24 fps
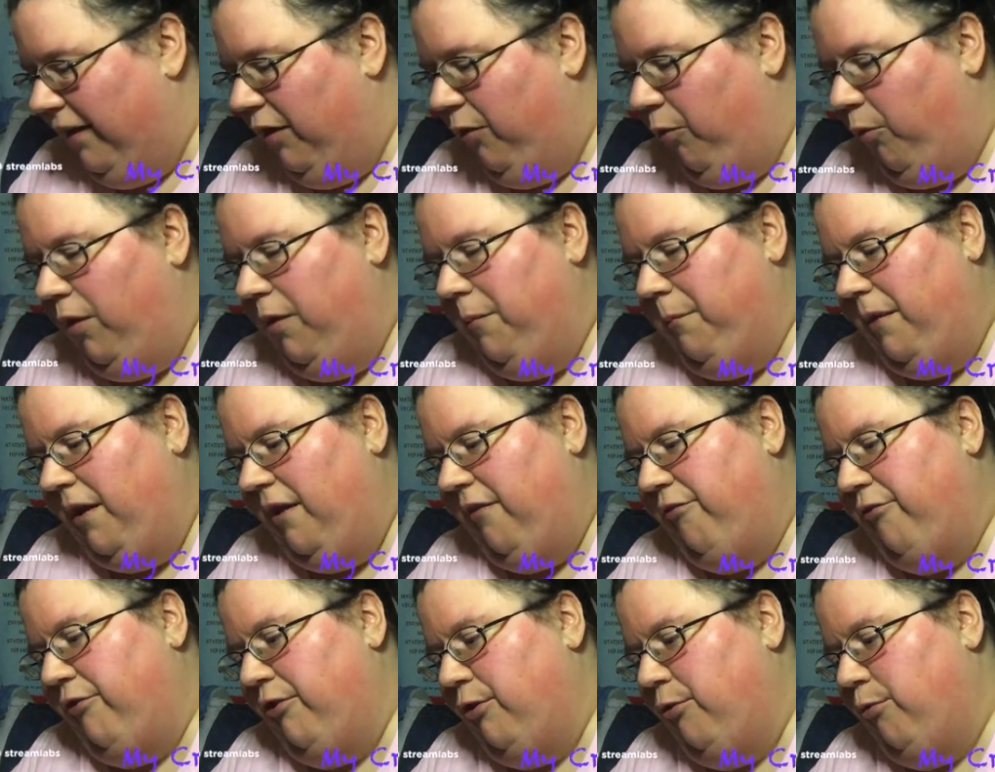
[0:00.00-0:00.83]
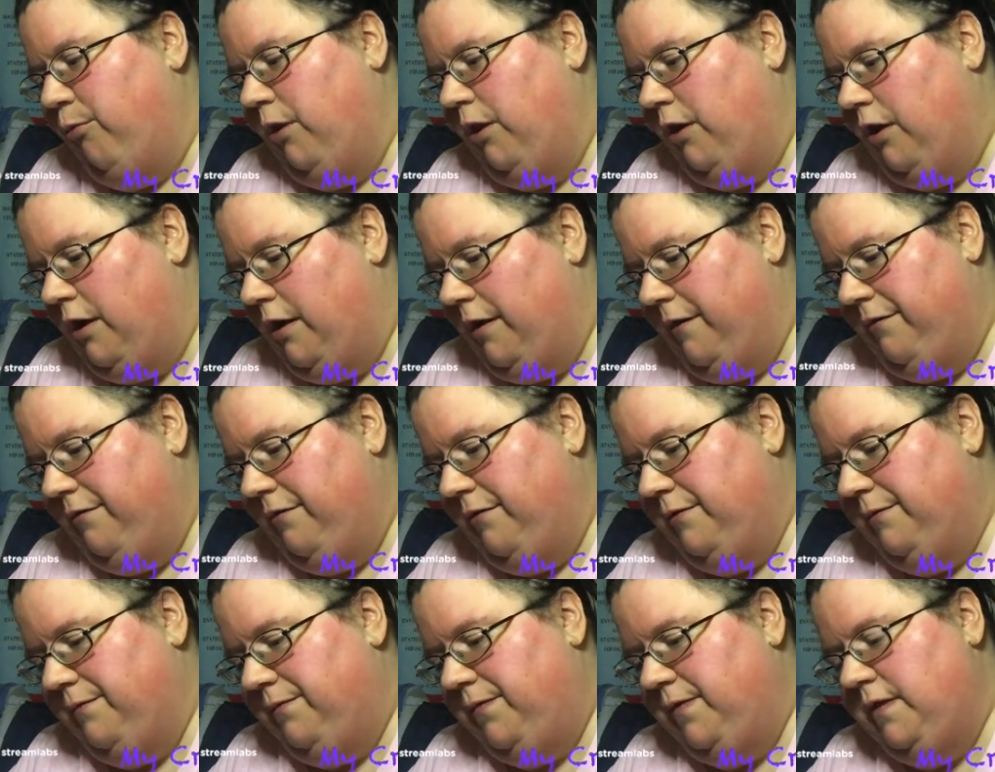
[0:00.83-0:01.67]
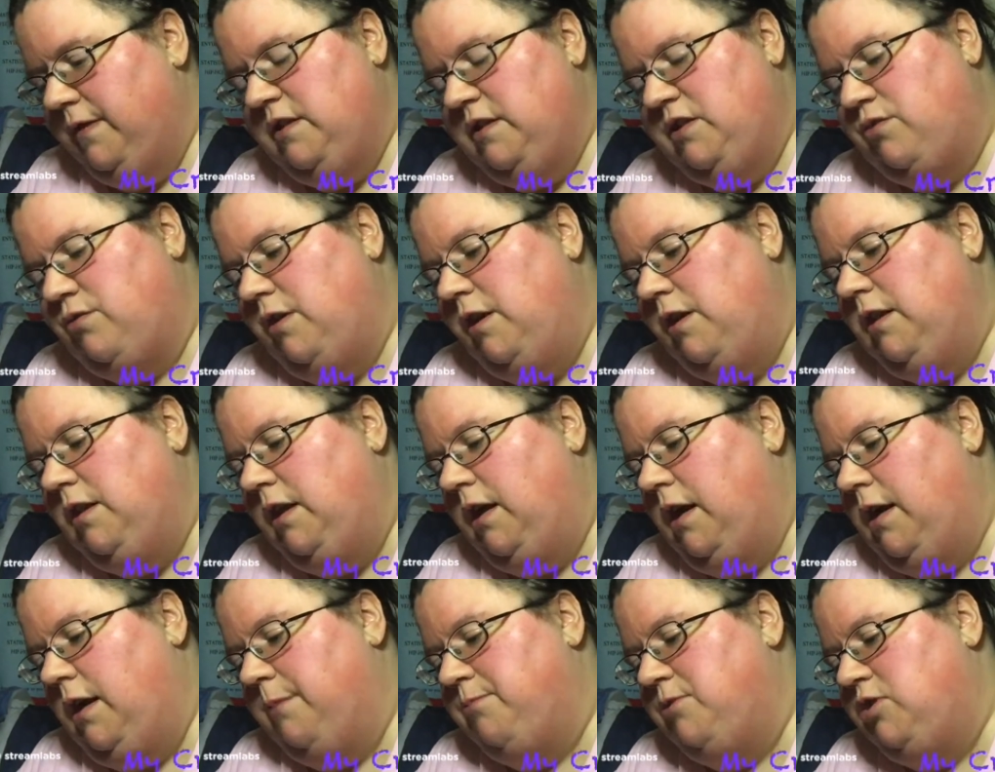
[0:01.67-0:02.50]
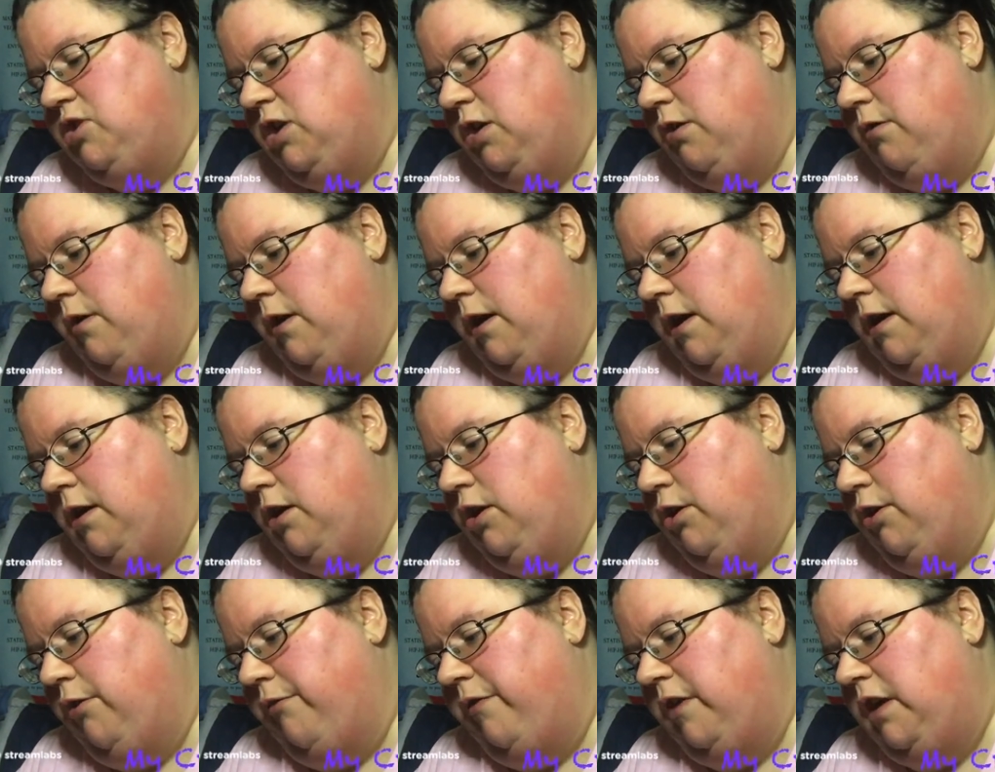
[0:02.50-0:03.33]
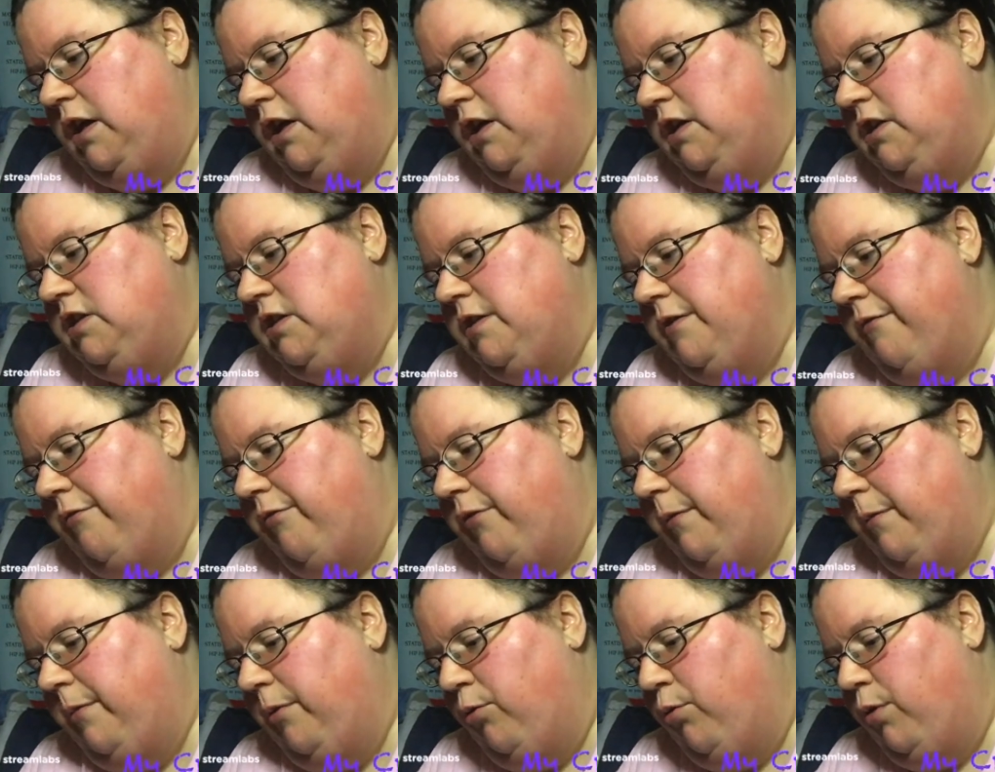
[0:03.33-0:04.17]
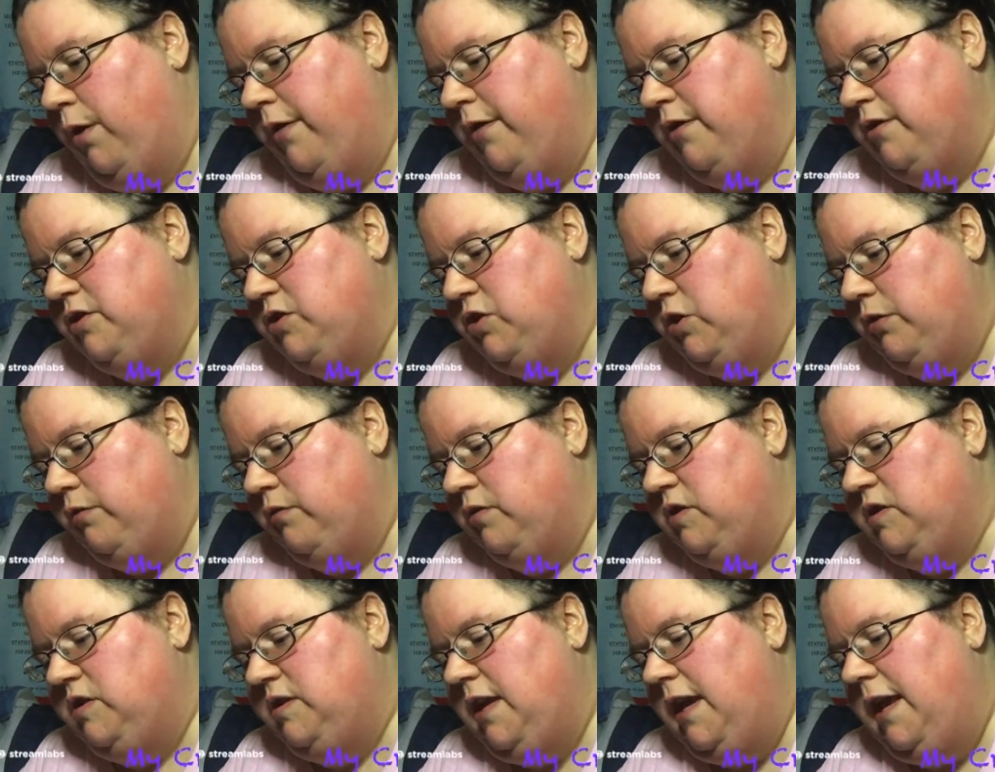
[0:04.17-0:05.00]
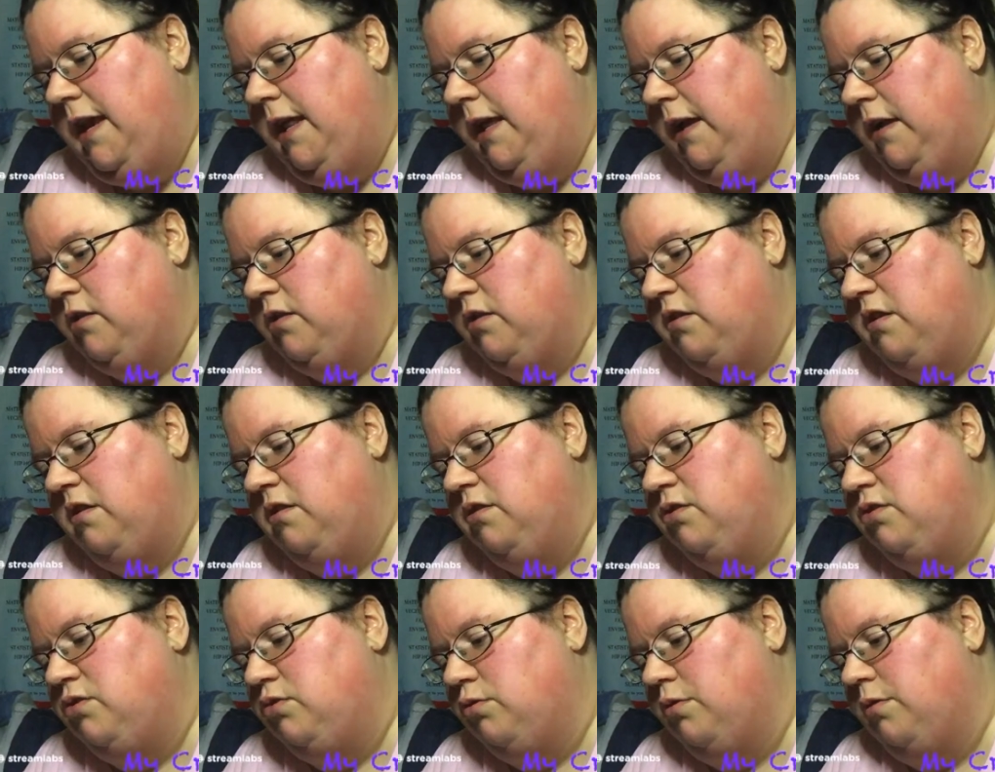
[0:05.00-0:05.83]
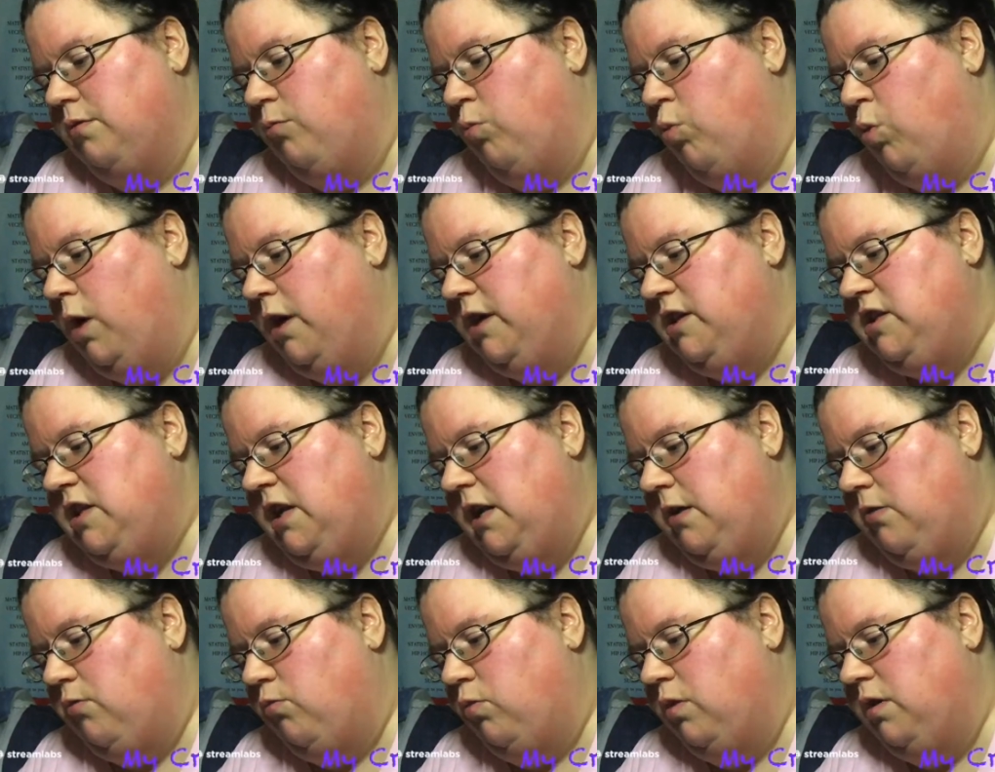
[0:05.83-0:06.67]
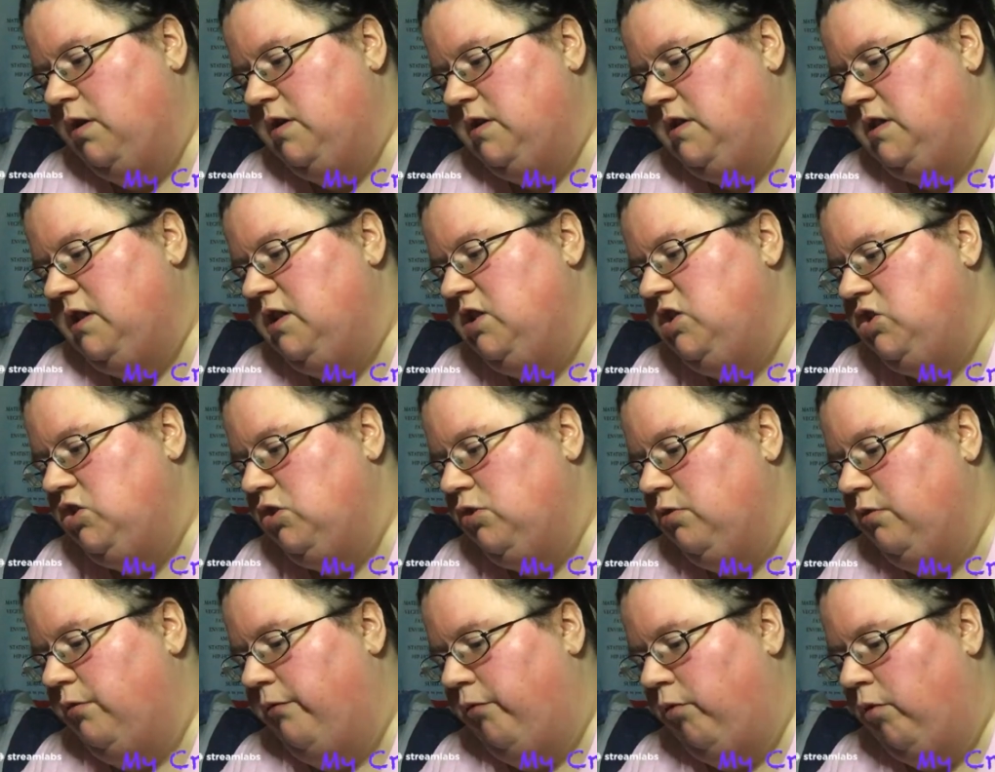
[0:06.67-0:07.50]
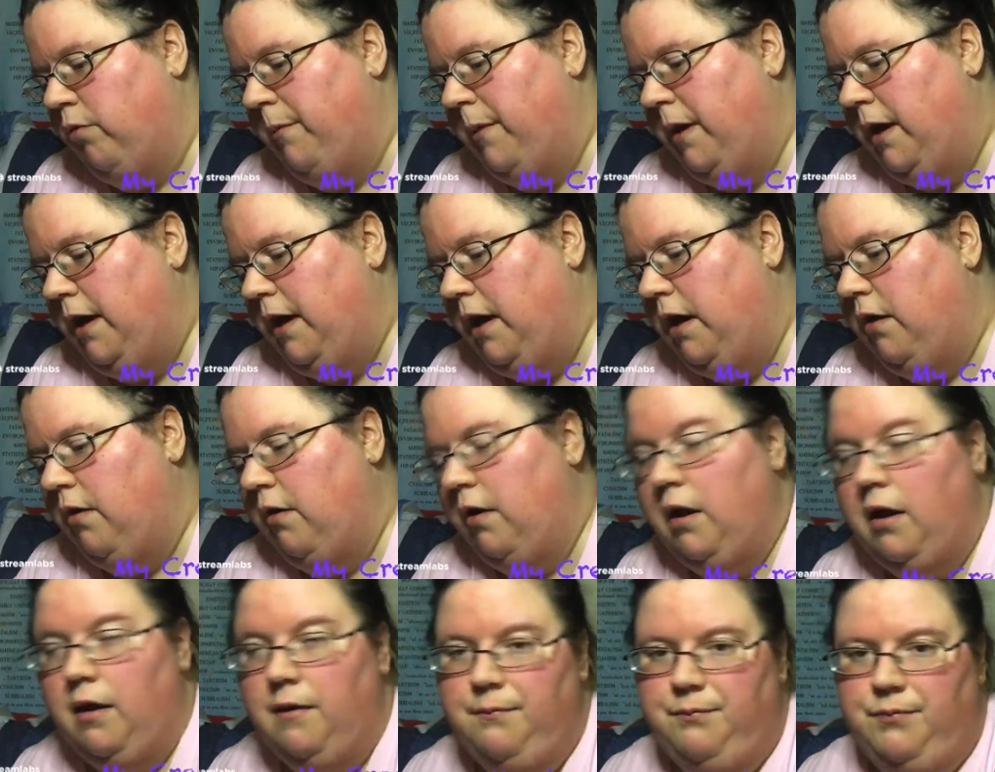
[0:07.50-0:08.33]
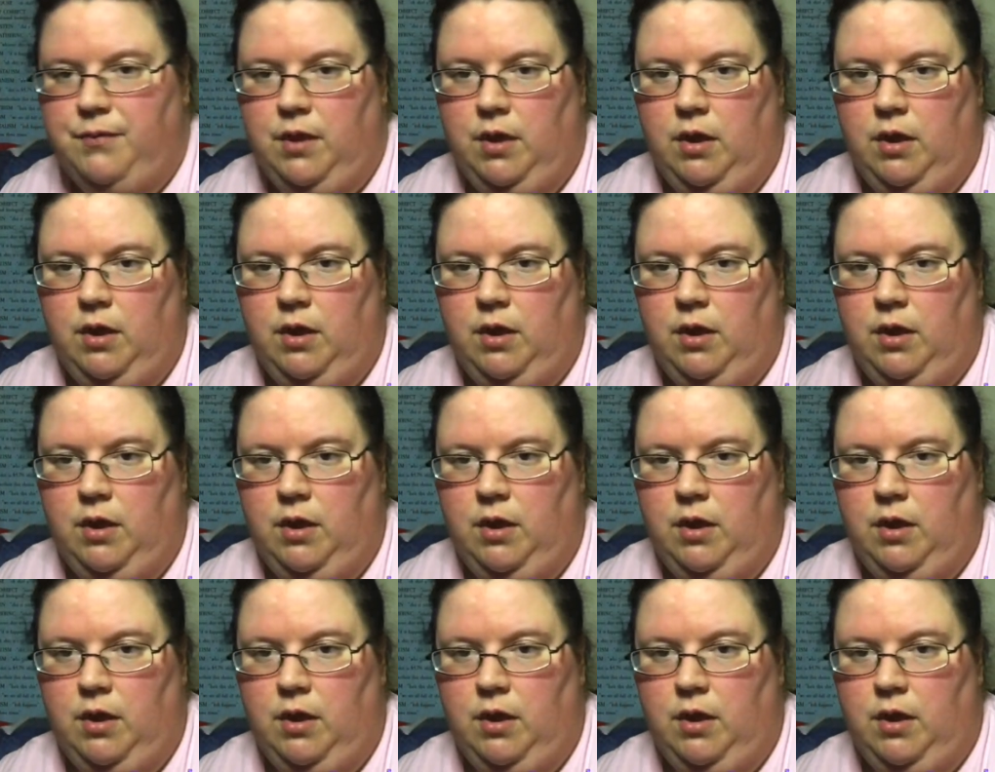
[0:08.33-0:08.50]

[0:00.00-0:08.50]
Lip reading: when my phone went off. The screen lit up showing a notification from the weather service stating a thunderstorm watch was issued for my area.